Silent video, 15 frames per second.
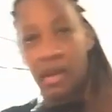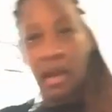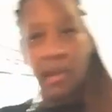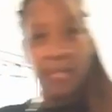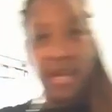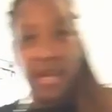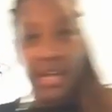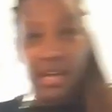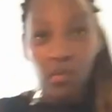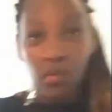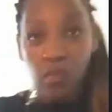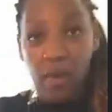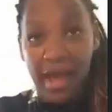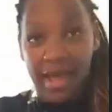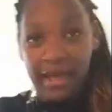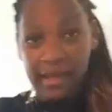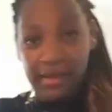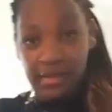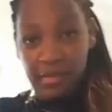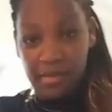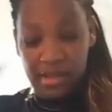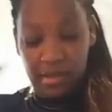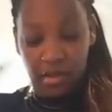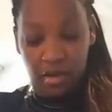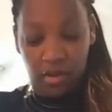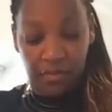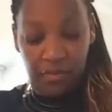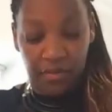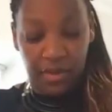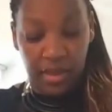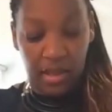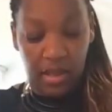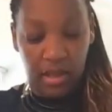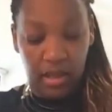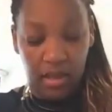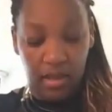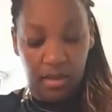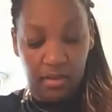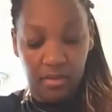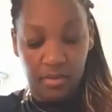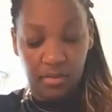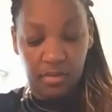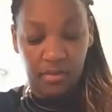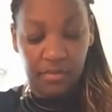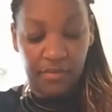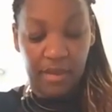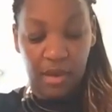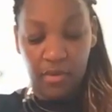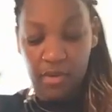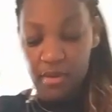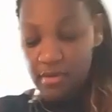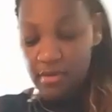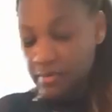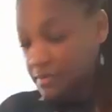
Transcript: I'm making a well in the middle of the flour,